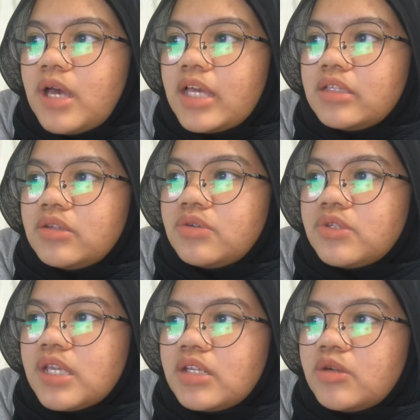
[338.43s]
I
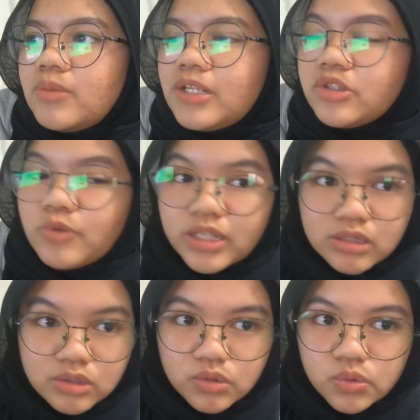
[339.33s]
use Adobe
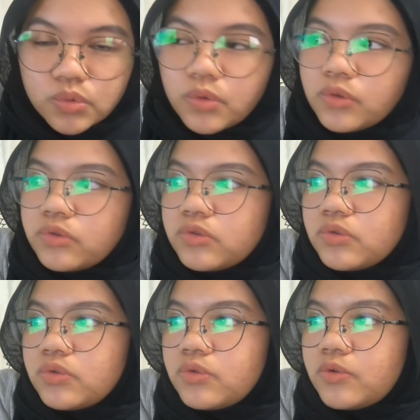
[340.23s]
Illustrator tool
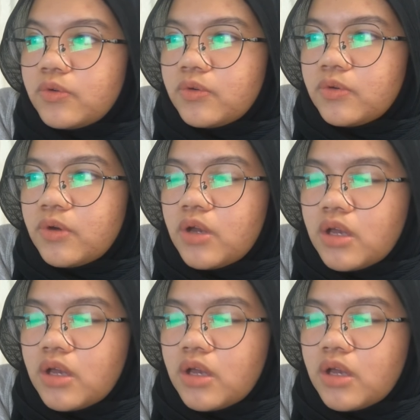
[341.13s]
to